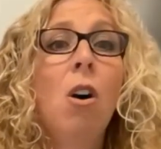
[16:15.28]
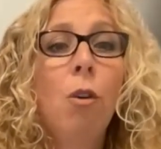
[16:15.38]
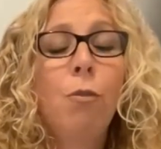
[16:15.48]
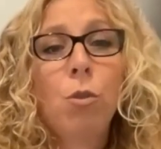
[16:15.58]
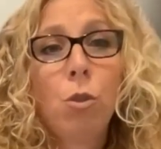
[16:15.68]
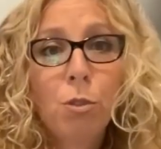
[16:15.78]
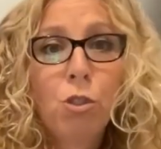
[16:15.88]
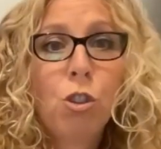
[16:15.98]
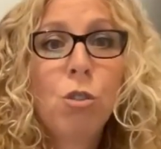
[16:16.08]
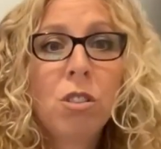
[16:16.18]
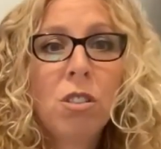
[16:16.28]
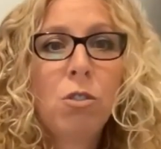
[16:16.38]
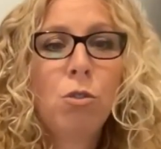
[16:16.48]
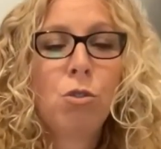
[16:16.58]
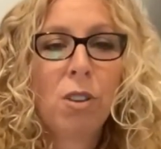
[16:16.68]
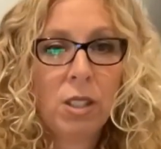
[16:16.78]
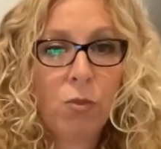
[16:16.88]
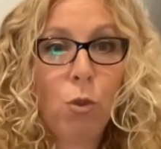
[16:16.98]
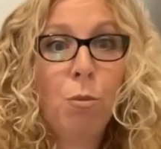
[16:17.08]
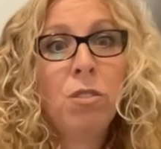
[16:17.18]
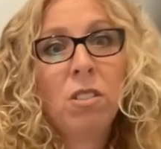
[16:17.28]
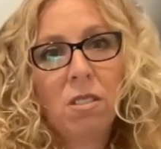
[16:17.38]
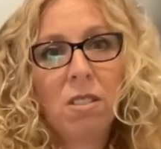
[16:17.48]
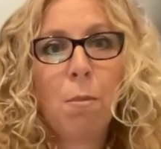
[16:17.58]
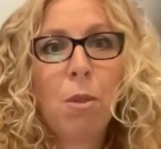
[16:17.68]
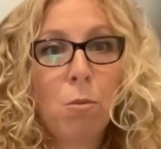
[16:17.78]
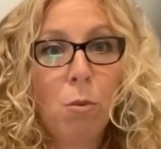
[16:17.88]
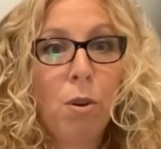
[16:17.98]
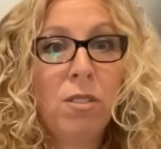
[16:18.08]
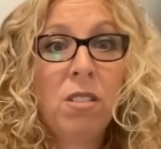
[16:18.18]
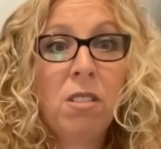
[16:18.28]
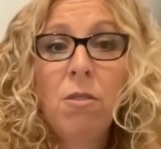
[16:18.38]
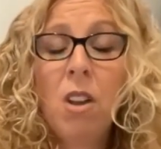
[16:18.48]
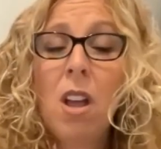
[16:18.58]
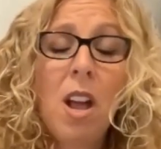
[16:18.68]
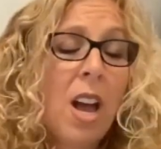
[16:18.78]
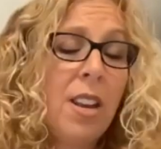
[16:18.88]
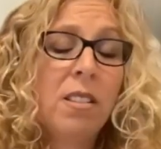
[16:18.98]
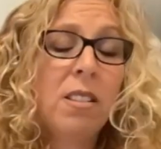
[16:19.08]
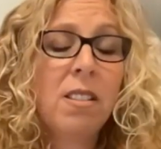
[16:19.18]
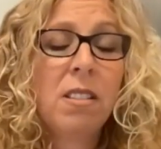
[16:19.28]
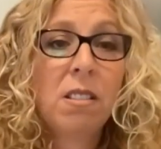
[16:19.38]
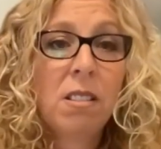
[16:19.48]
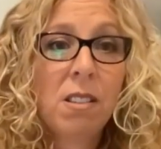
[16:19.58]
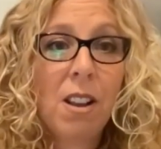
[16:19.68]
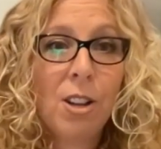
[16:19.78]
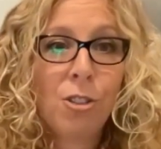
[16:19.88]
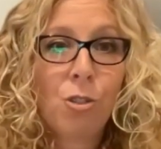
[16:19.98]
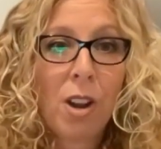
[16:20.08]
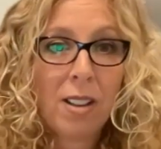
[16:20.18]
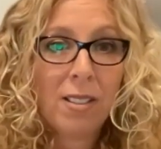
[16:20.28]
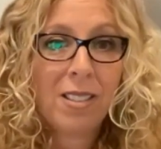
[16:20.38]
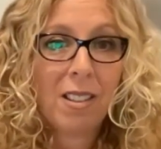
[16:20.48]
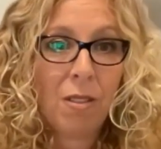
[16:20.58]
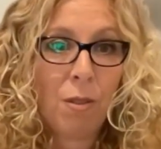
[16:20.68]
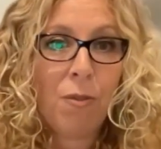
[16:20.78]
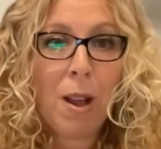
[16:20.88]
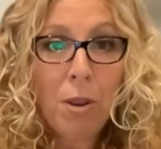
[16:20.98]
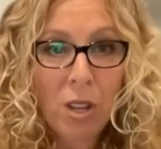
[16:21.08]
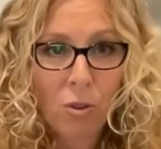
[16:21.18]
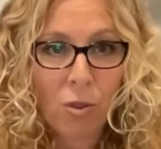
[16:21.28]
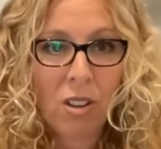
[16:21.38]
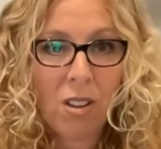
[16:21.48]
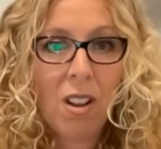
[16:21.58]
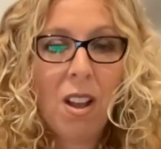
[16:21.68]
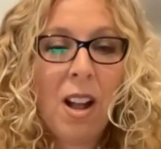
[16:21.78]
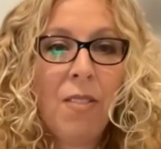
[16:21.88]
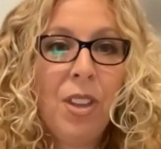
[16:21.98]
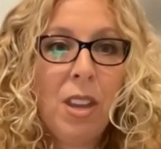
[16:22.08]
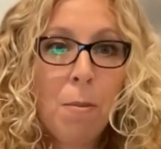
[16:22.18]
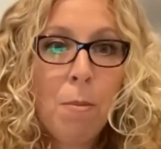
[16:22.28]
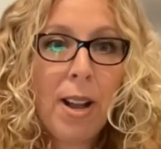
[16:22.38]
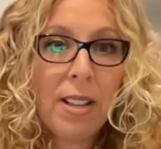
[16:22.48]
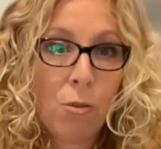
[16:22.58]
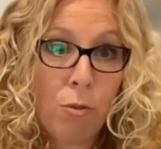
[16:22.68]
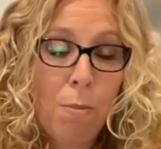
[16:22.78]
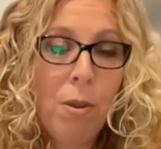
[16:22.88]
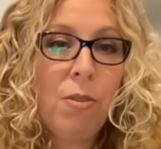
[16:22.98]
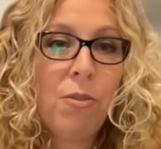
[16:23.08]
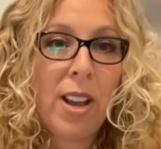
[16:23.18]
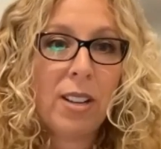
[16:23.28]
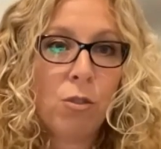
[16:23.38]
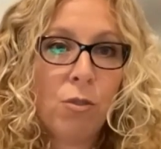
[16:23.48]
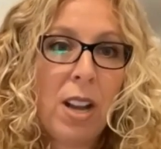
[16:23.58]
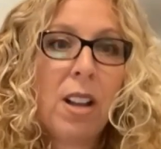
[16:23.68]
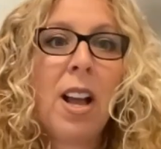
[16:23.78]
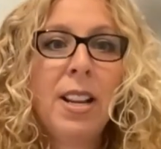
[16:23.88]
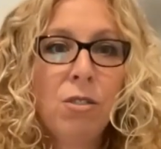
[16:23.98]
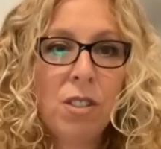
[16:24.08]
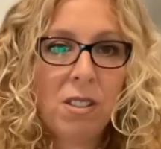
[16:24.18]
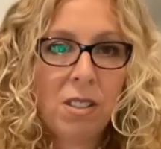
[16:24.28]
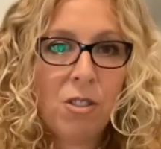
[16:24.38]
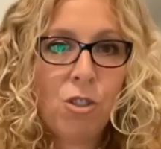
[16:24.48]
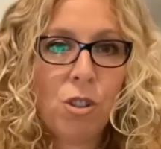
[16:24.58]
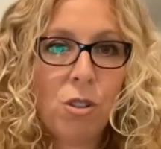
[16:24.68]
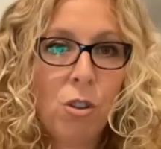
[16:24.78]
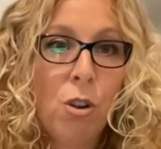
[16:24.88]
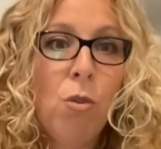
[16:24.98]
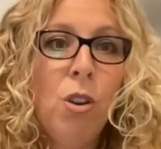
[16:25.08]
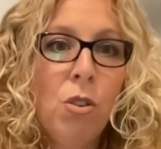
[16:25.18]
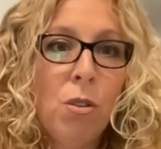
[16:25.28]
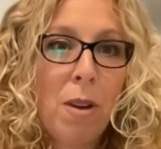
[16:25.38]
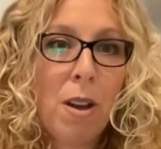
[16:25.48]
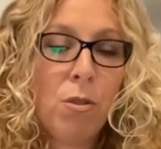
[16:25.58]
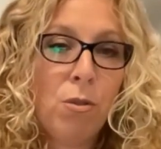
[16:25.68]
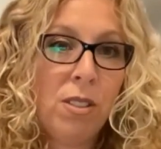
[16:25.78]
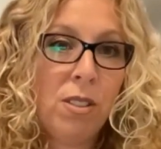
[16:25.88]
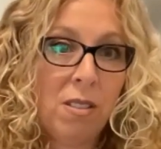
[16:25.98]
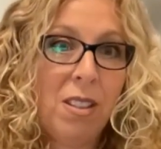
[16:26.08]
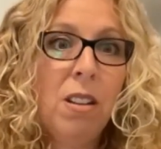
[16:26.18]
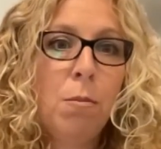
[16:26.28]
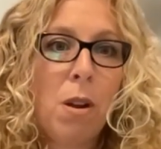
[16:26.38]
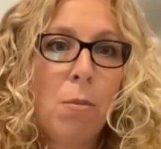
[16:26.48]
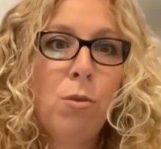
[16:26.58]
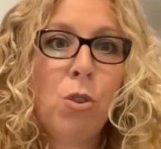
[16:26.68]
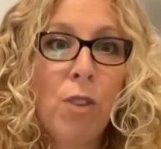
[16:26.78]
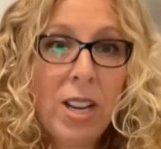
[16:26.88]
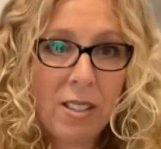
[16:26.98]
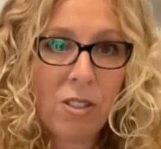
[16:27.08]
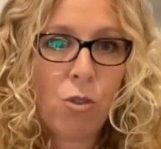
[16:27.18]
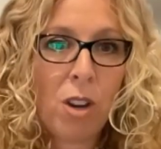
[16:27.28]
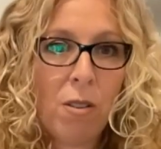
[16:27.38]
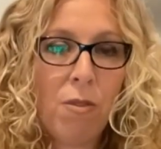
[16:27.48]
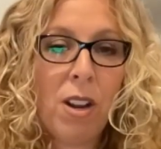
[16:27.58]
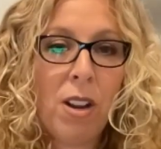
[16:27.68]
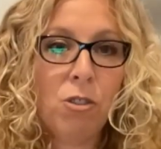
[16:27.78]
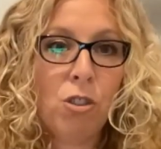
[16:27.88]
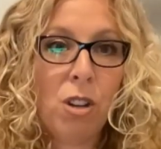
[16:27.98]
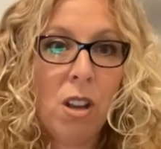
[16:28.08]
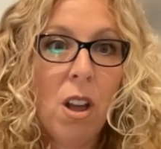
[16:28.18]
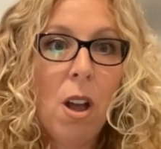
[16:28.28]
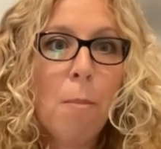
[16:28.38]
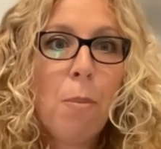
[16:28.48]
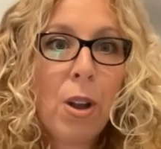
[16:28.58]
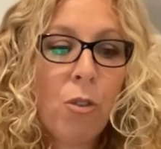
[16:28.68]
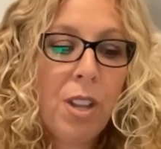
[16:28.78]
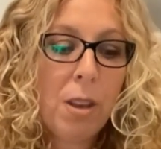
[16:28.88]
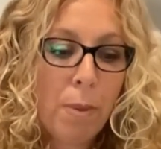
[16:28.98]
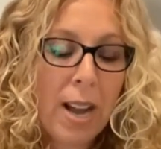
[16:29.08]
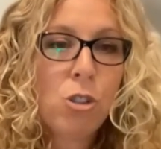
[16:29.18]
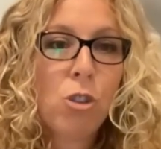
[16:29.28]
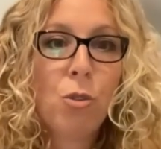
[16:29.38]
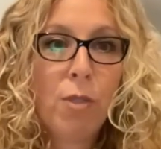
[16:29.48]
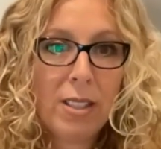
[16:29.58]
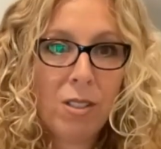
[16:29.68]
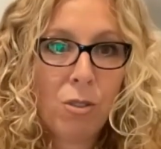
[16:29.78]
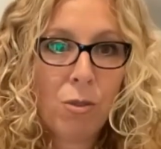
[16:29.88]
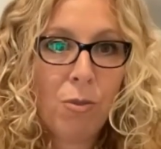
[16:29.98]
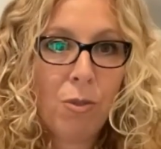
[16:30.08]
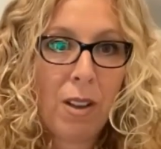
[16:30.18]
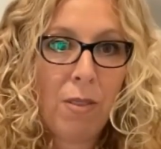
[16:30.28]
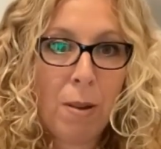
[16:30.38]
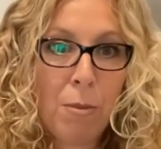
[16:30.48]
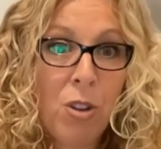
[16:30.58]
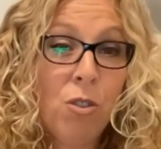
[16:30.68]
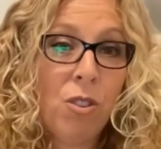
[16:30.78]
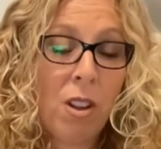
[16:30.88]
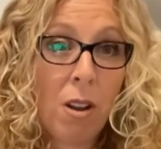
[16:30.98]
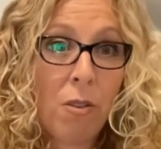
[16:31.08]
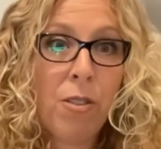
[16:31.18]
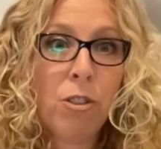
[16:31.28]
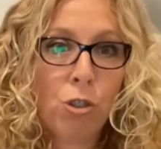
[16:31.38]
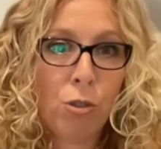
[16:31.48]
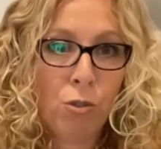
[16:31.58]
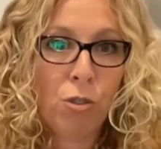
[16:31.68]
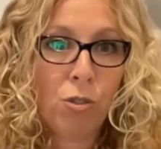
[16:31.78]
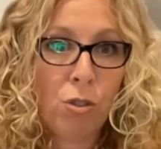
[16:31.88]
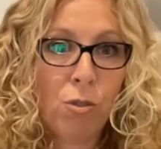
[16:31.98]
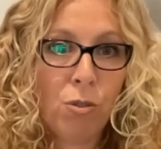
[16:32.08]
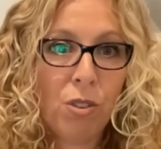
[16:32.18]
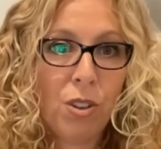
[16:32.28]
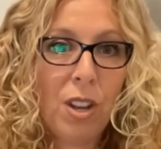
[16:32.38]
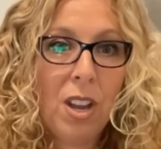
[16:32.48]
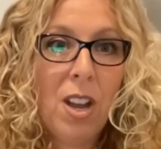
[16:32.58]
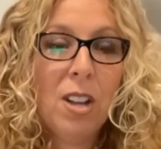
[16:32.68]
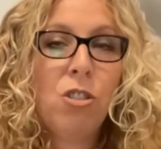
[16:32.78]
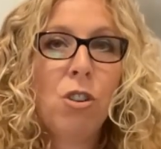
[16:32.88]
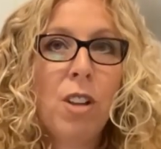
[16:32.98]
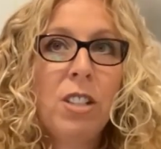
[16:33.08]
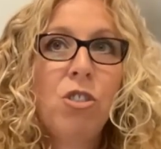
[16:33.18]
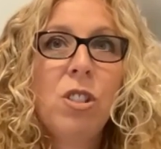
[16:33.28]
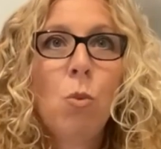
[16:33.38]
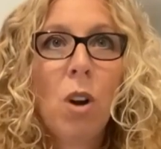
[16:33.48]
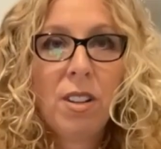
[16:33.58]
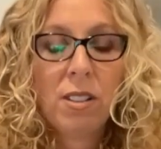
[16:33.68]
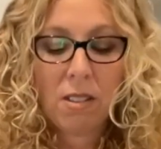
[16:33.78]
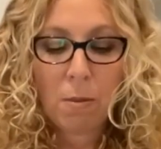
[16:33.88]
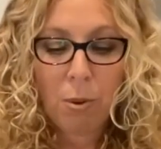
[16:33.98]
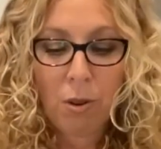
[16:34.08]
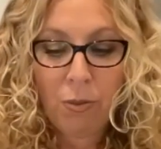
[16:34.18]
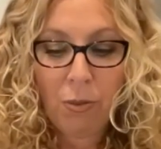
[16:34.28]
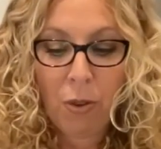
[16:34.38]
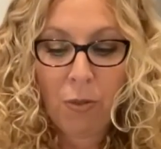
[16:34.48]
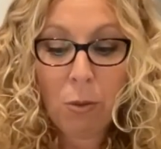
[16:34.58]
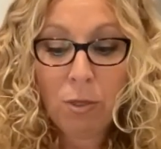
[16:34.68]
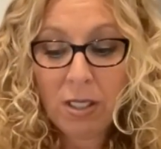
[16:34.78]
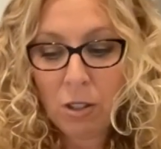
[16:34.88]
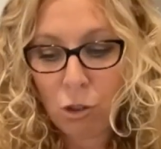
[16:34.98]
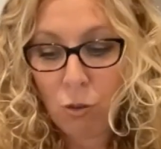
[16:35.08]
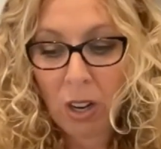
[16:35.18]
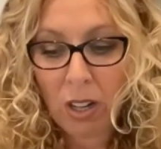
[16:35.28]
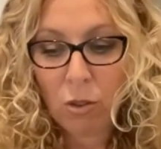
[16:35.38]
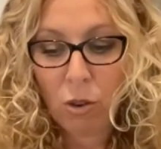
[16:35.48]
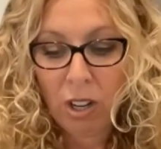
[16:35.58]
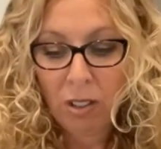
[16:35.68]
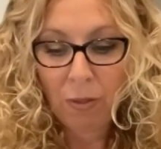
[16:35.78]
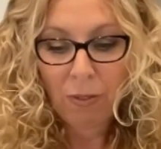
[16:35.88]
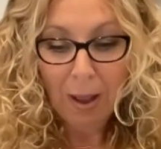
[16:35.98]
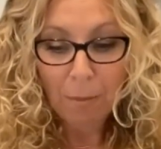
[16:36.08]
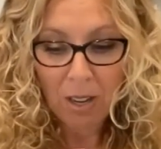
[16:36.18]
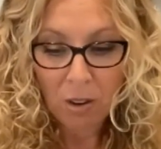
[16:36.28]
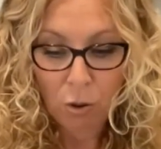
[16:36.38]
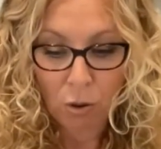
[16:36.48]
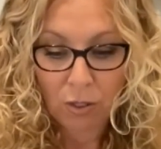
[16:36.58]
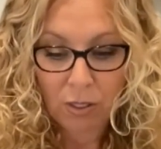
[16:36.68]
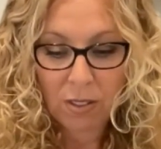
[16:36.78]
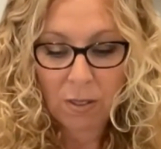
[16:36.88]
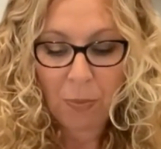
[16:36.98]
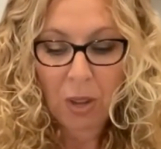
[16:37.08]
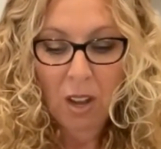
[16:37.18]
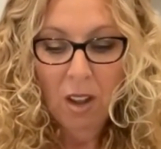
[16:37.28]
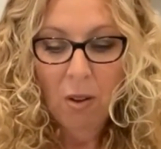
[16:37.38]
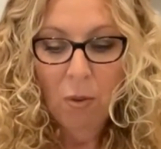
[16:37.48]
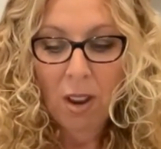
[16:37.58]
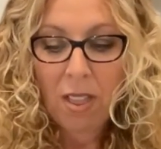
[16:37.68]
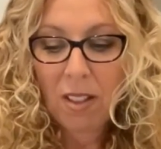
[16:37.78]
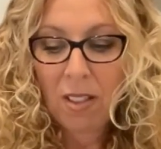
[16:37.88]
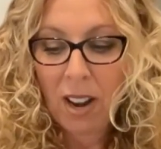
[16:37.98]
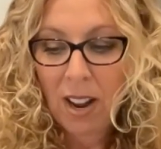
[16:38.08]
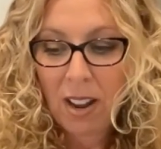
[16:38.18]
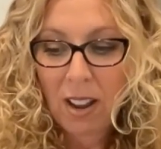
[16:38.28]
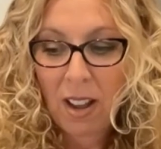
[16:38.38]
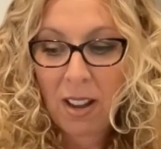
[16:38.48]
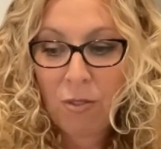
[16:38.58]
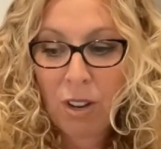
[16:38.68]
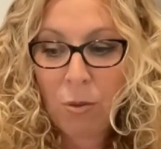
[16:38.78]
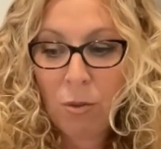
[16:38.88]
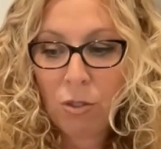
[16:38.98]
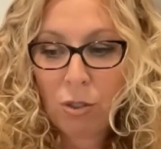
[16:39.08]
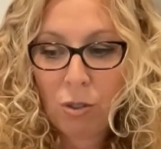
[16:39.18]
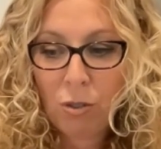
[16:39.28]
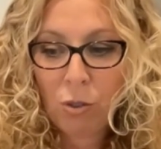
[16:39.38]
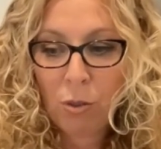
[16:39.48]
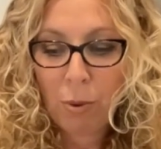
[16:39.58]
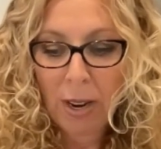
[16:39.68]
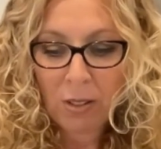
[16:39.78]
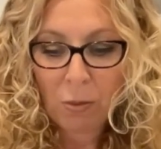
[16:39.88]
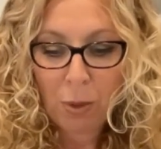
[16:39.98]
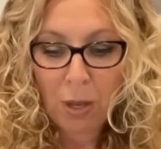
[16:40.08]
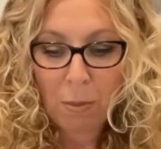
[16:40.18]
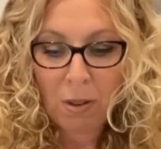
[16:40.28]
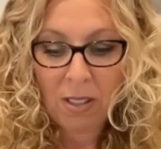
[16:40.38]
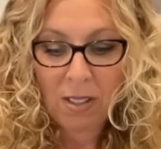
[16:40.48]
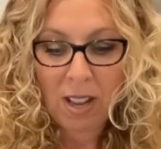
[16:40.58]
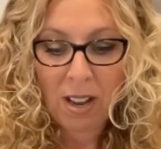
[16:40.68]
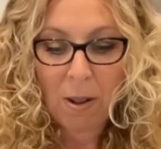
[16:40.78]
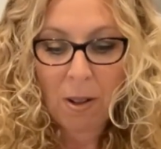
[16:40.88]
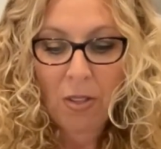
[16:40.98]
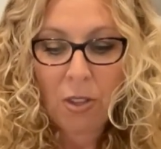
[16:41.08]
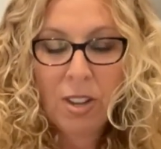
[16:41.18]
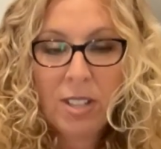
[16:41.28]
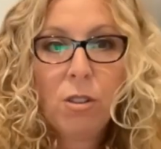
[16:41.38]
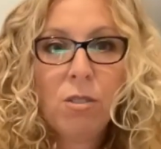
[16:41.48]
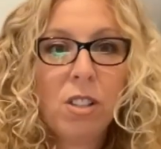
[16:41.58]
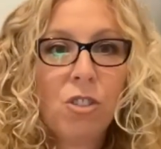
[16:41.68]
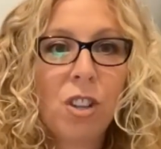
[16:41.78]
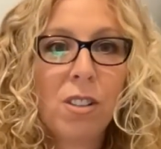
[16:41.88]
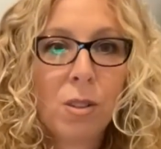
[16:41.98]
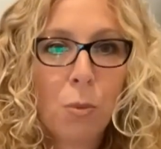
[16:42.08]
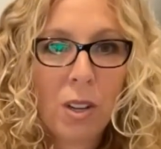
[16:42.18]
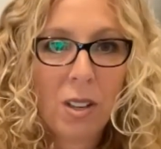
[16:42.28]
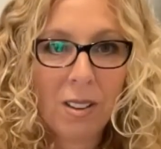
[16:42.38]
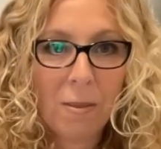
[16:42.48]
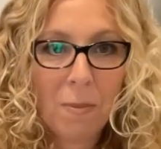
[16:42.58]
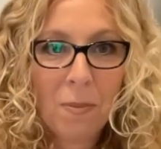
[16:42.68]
offer an opportunity to transform those into something more positive. And it doesn't address the family unit and the impact, the ripple effect of that kind of a decision, not only on a mother who's a single mom who's already strained financially, but on the impact on the rest of that family unit, her other children too. So that's just one example of that was in the juvenile court. In the family courts, one thing that I really want to impress on people is that there is no such thing as a win.